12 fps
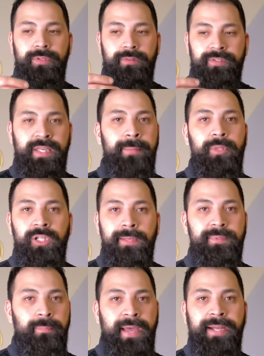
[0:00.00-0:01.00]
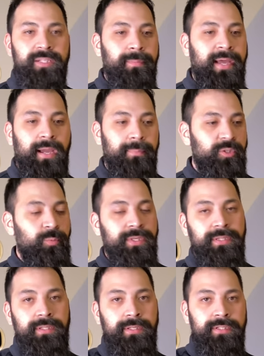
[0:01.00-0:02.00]
the same clips back to back between
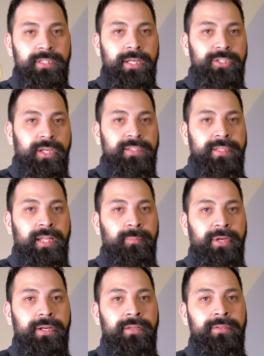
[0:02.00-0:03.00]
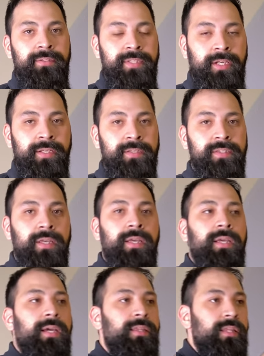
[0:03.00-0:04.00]
the THX calibrated settings
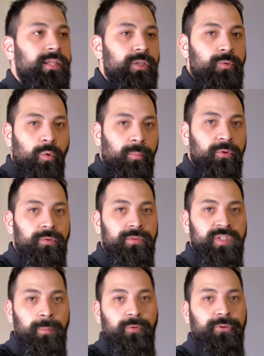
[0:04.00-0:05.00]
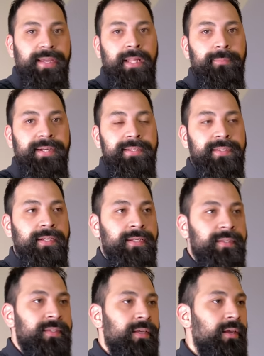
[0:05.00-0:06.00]
and the normal subwoofer calibrated
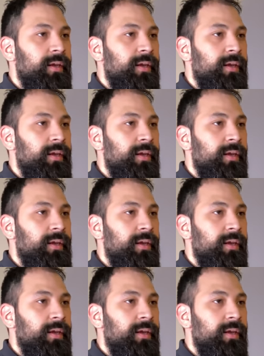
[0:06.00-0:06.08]
settings.